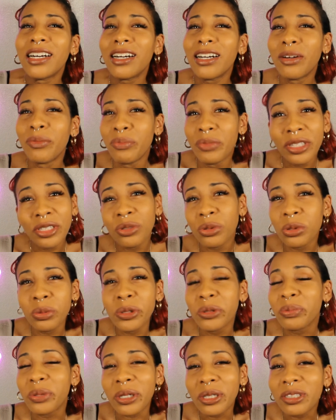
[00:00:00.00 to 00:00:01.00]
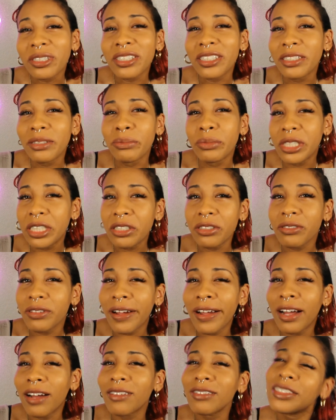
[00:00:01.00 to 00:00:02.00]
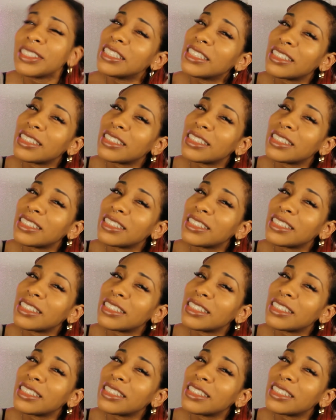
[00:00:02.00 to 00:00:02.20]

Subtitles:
a miserable person to be around.